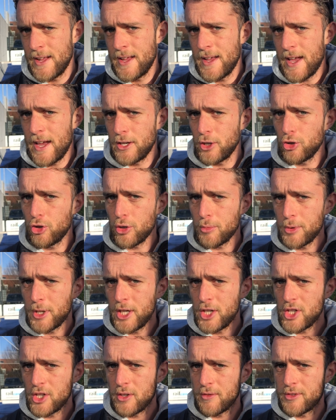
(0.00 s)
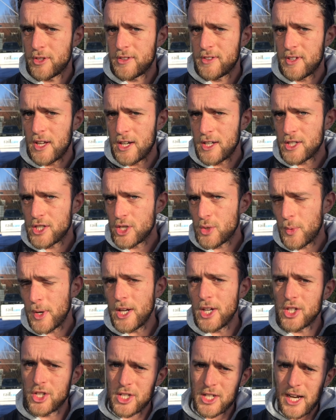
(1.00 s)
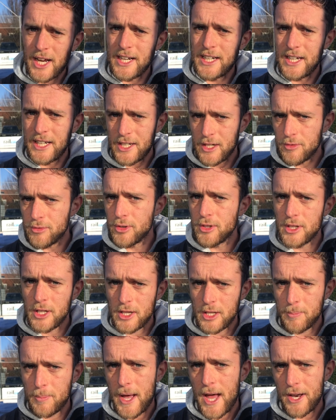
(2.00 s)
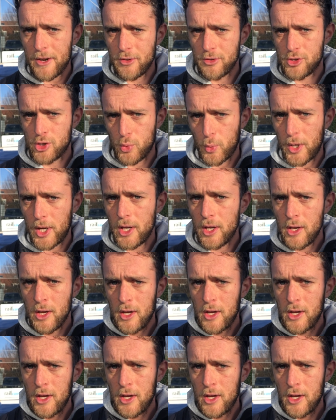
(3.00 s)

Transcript: And the termination of the tennis swing is slightly different than the paddle swing.